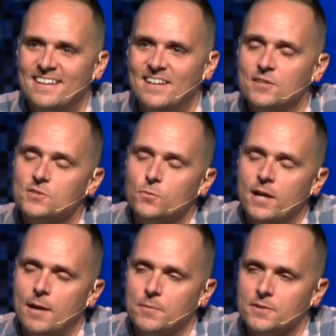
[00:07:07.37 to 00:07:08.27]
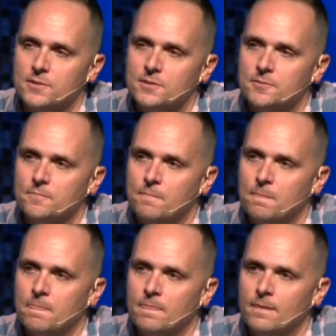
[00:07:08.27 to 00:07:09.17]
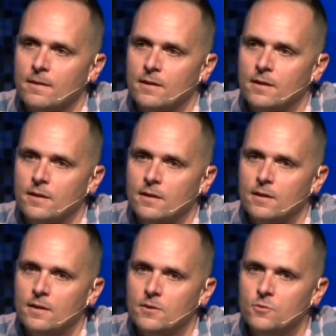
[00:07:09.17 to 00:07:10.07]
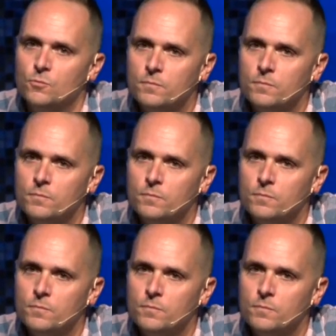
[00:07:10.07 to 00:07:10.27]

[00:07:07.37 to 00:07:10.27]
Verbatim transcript: And this is what happens you